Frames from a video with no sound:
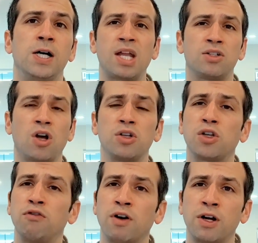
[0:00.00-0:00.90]
It's also
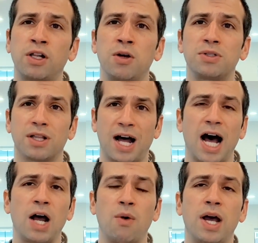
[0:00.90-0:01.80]
very close to the
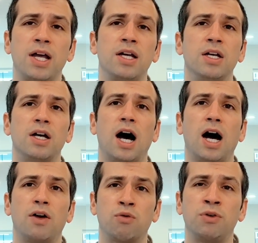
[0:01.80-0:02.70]
highway
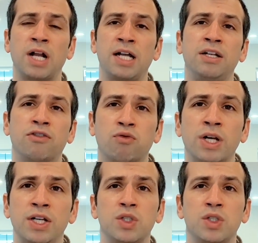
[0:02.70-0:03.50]
on Route 93.